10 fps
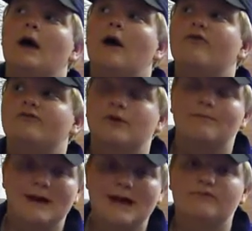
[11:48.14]
Off the top
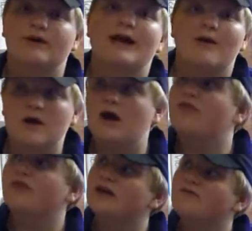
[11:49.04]
of my head right now I
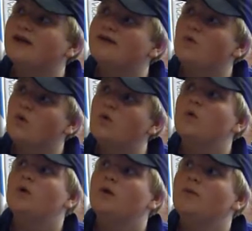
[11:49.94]
can't think of any more,
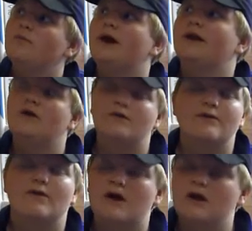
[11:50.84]
but I know there are